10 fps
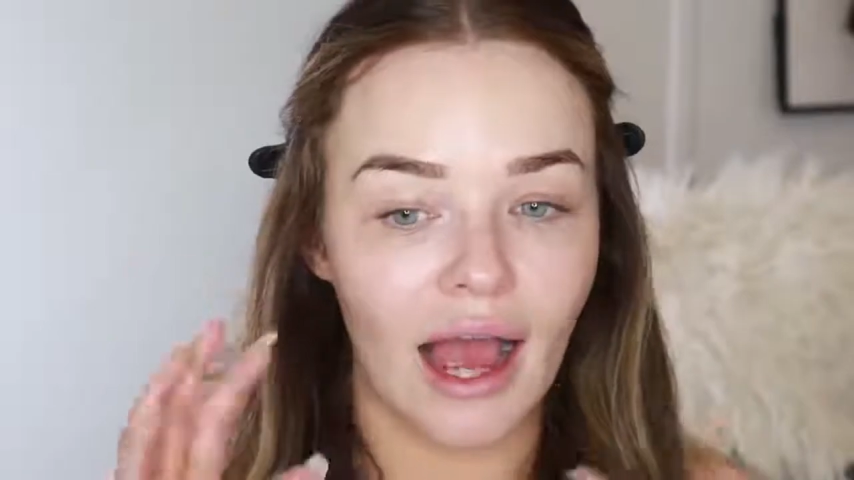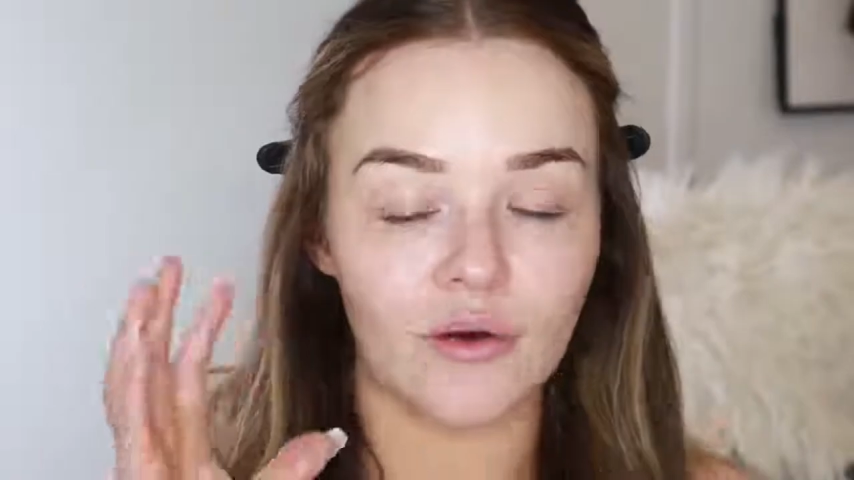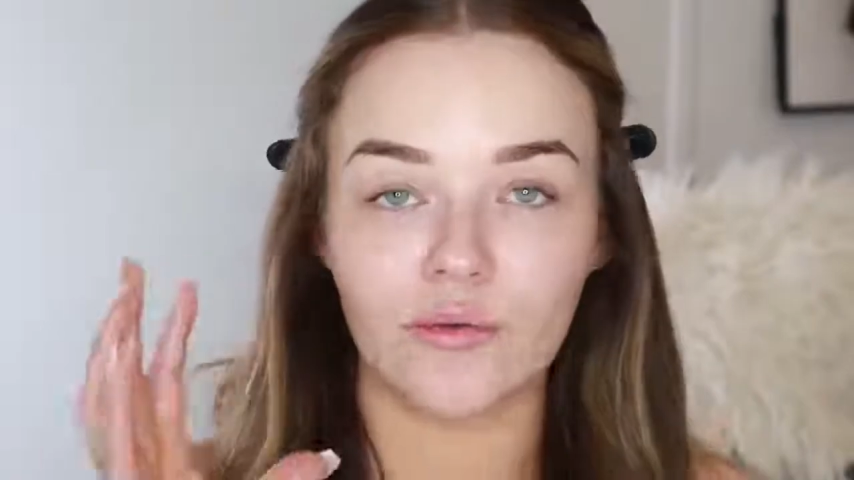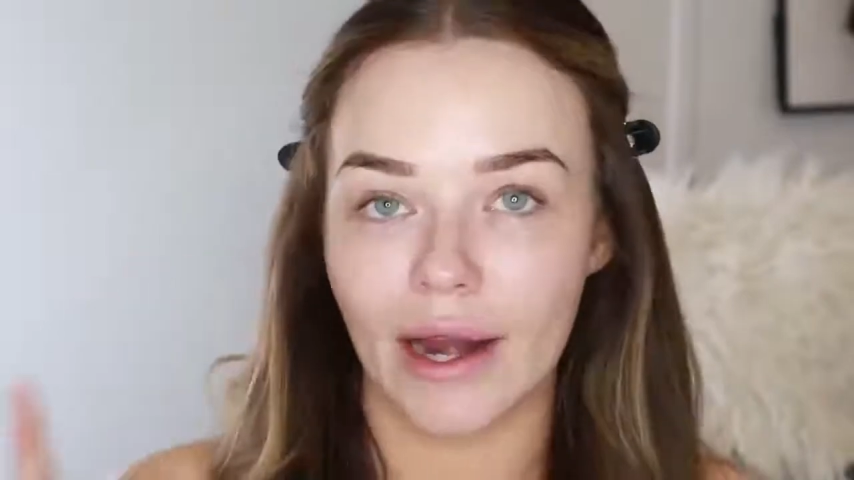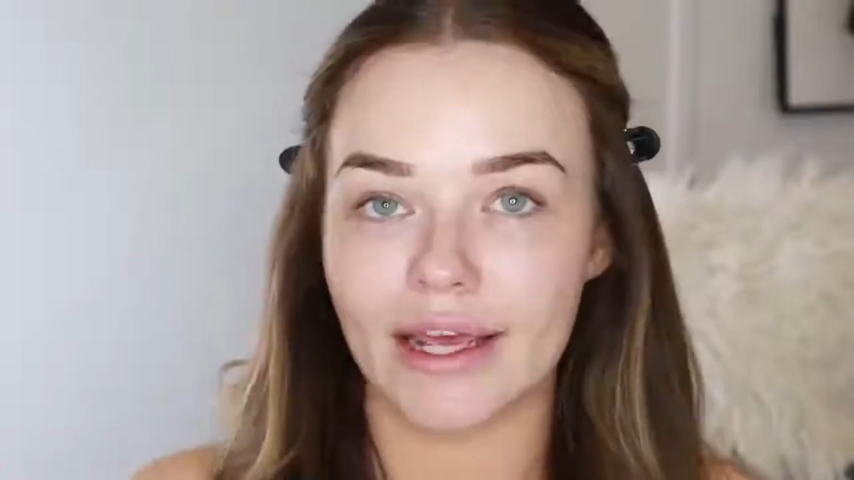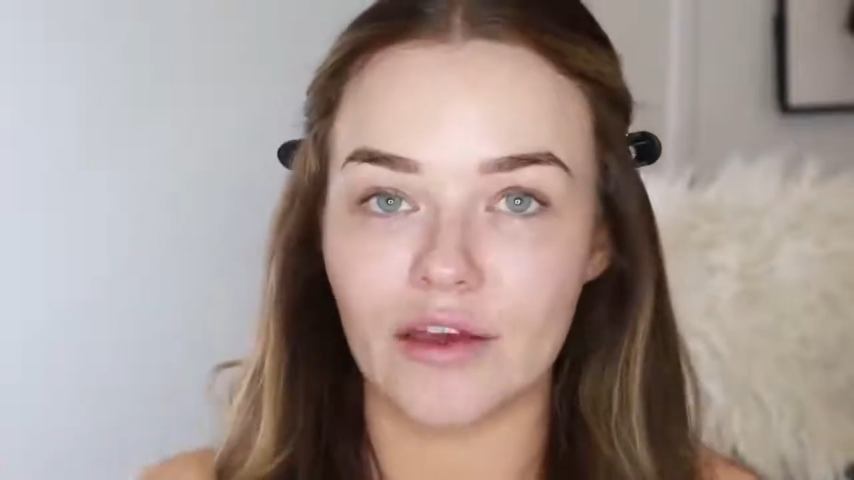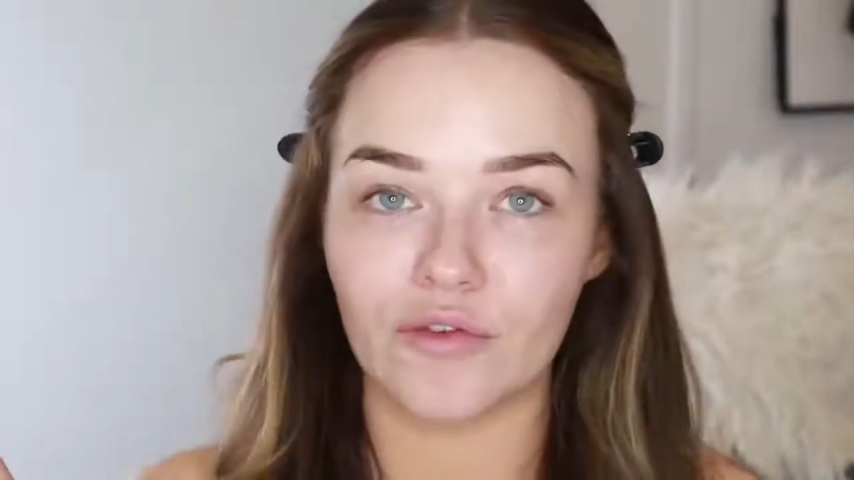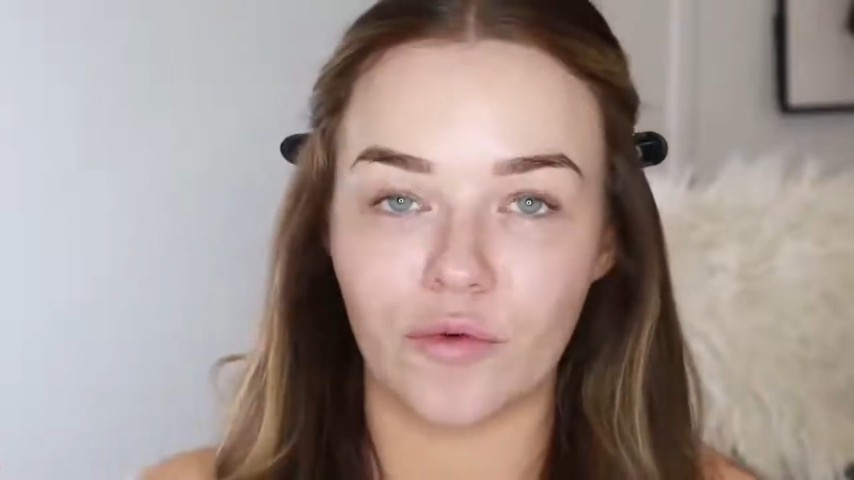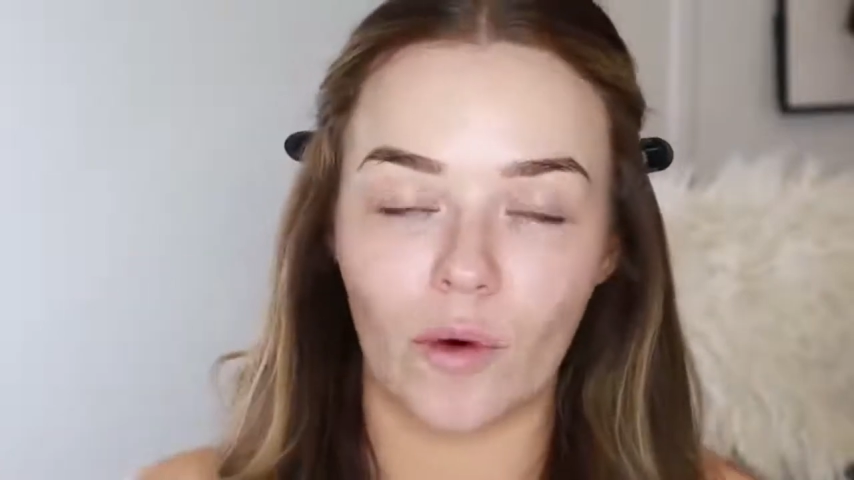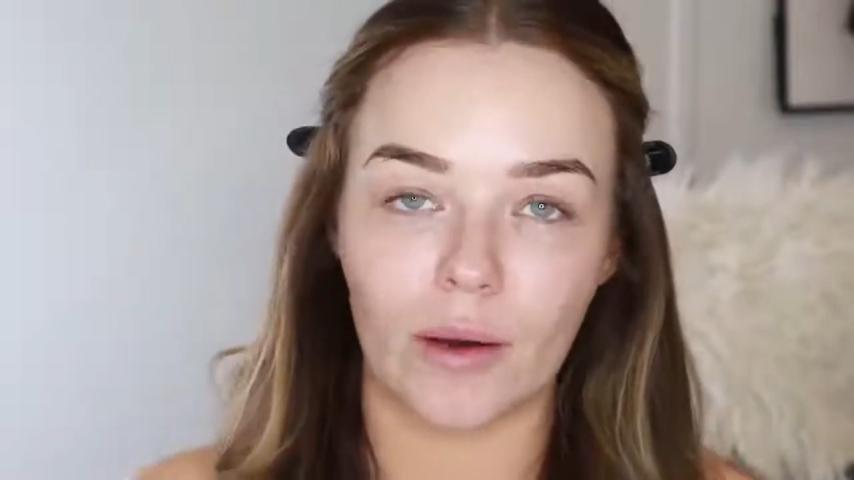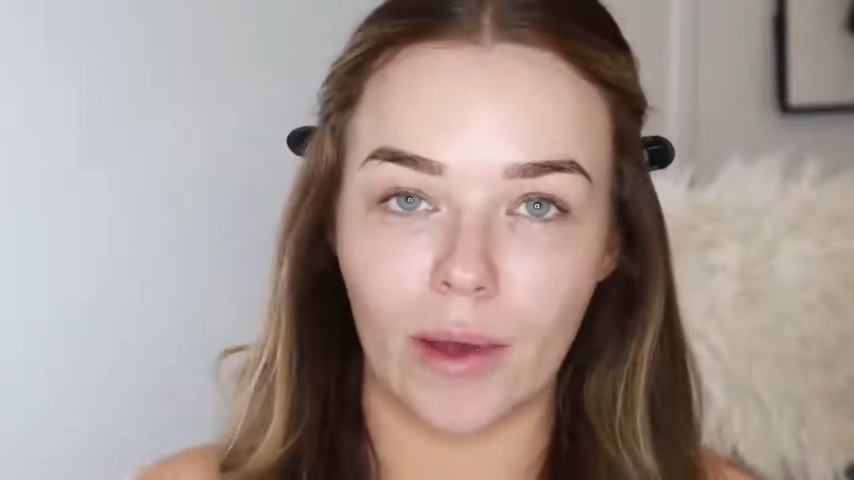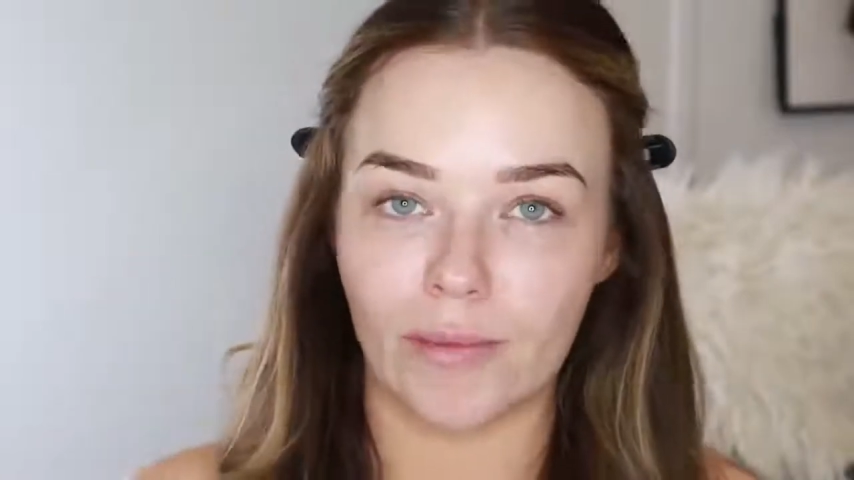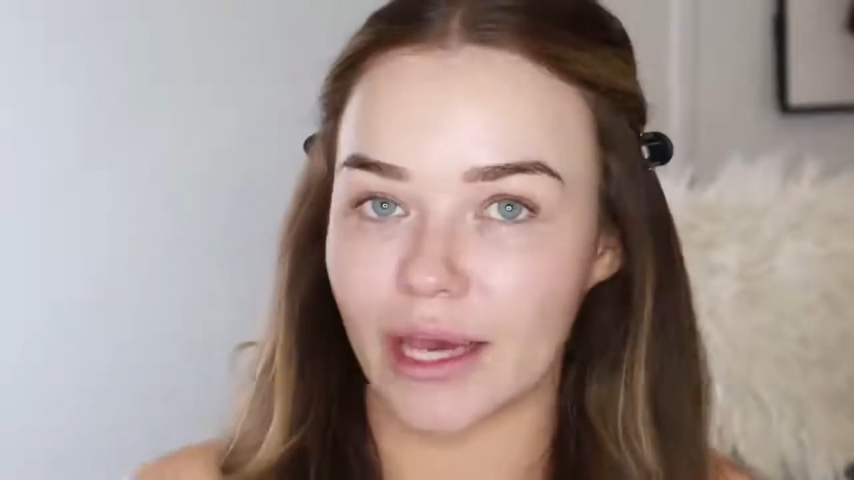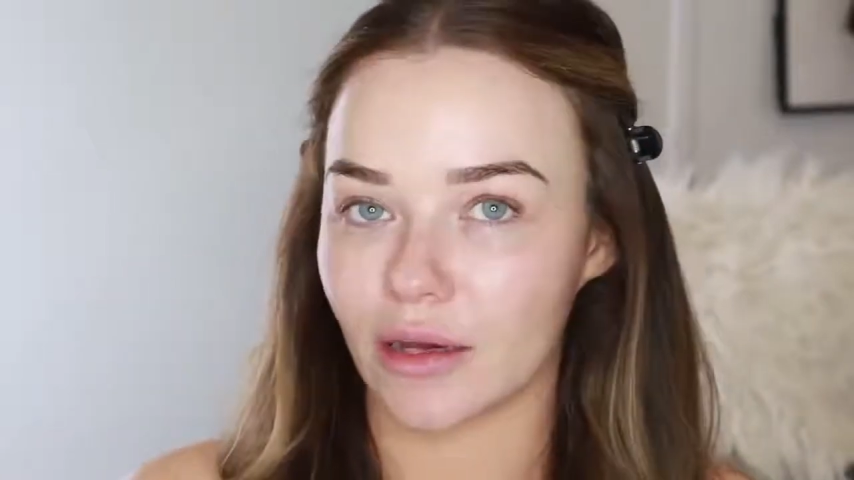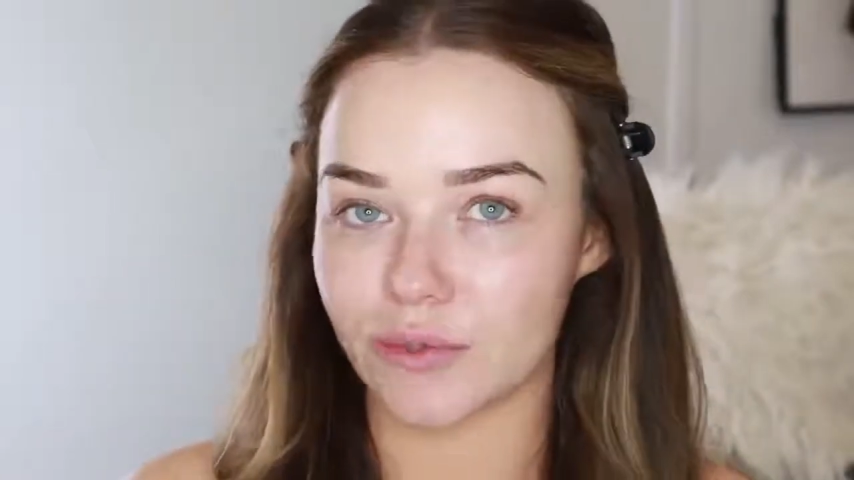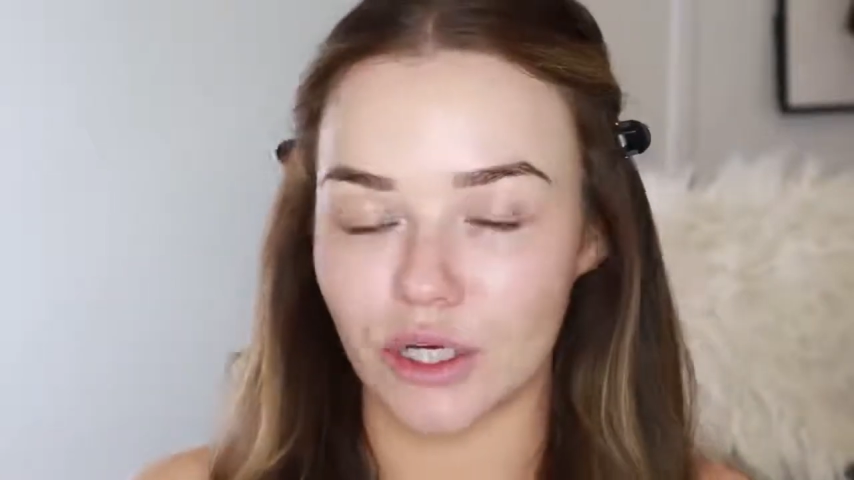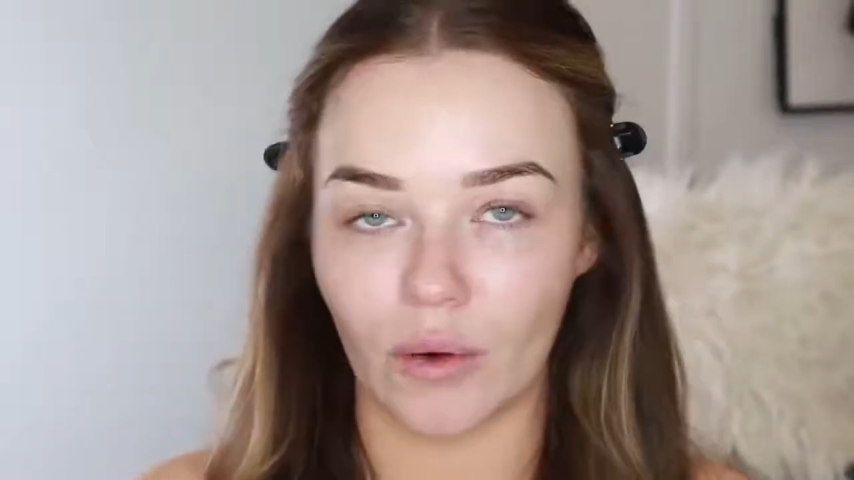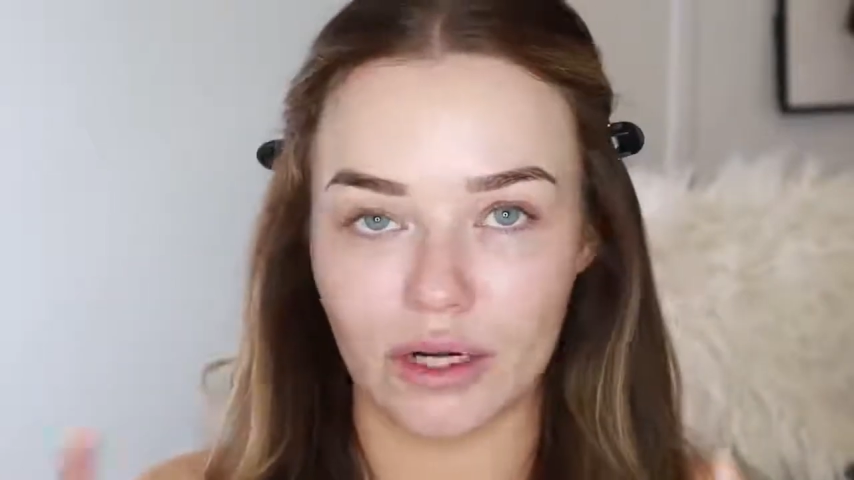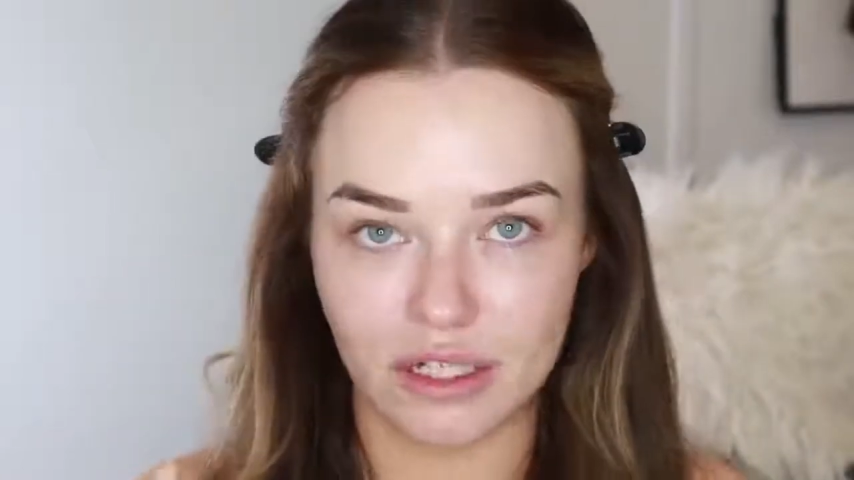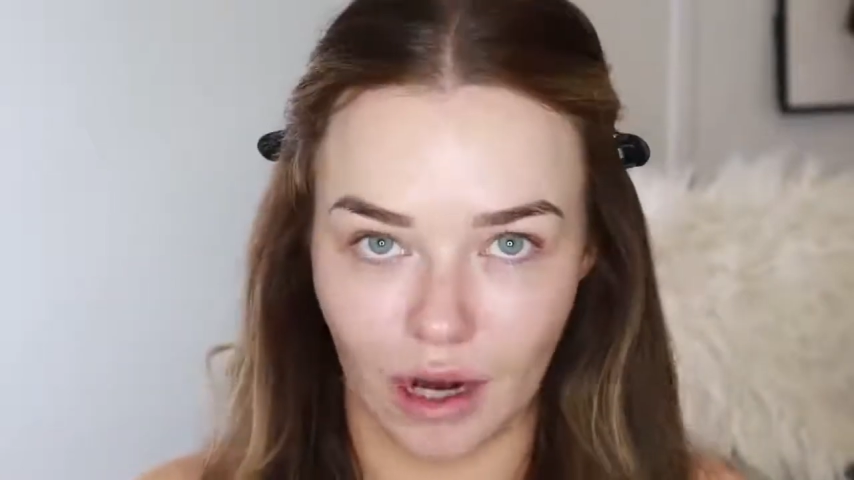and ready for my makeup to
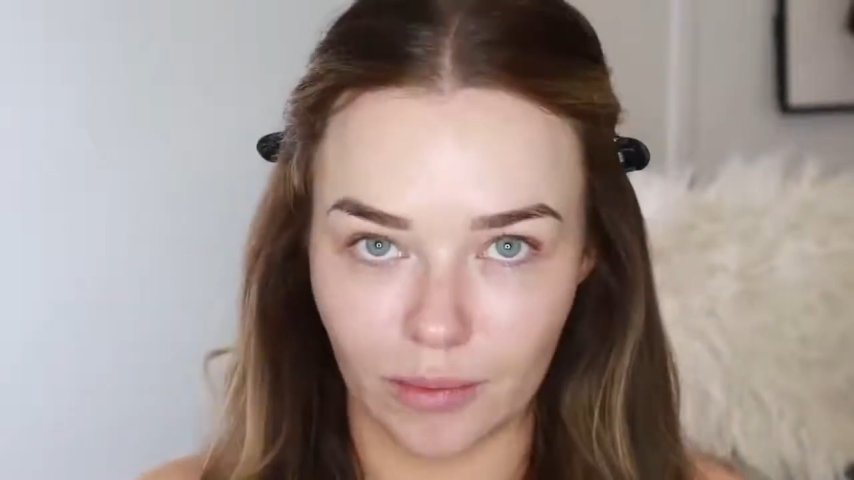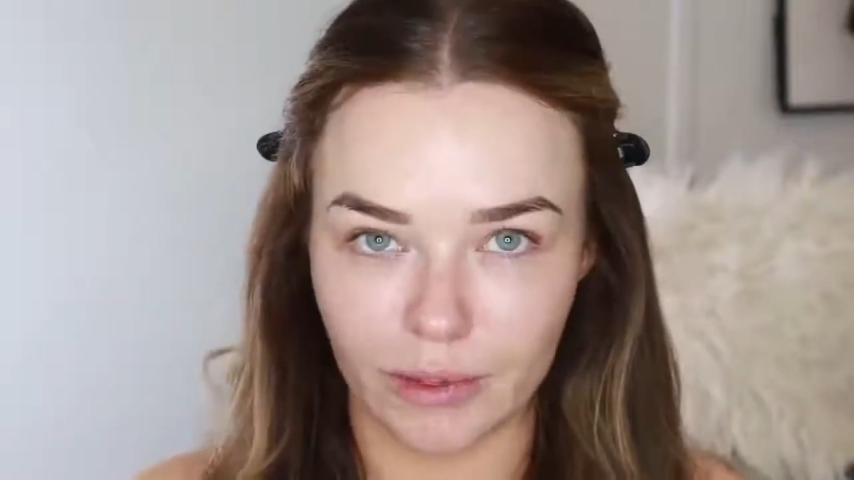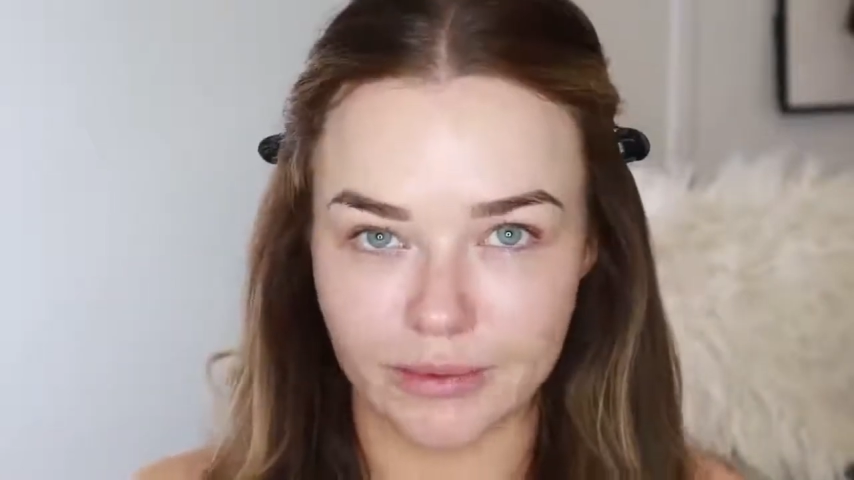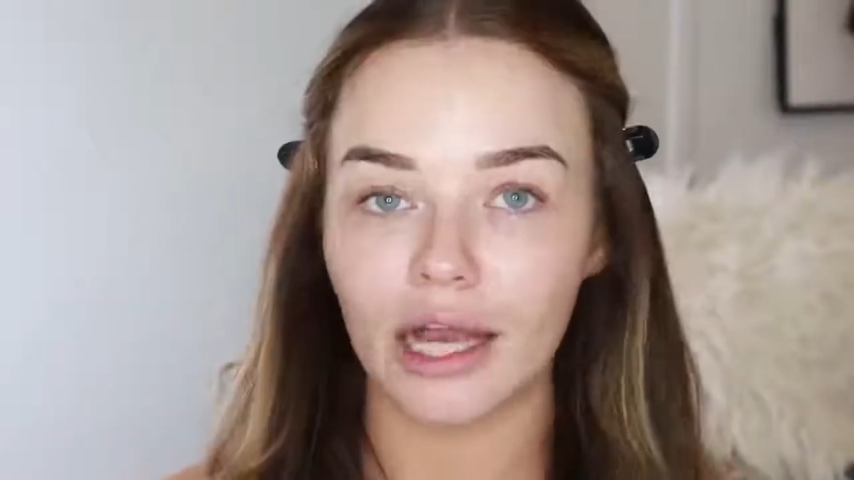go on top.